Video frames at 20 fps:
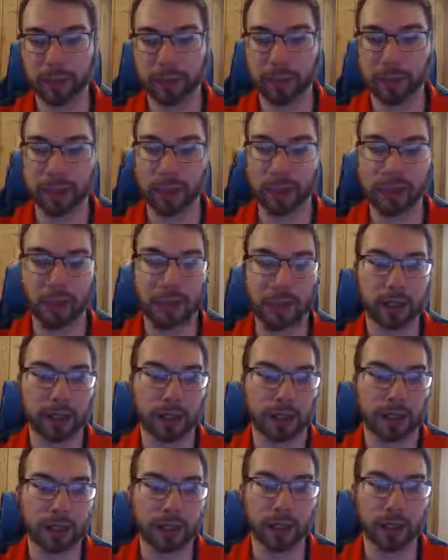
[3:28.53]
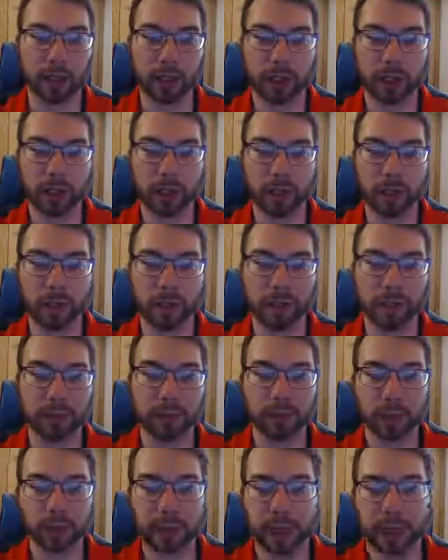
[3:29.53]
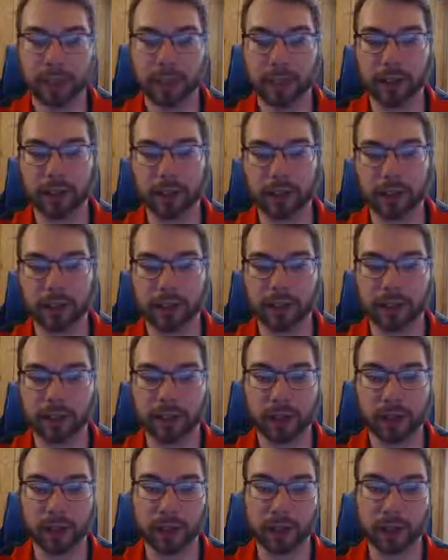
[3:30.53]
that are not going to work out in your favor.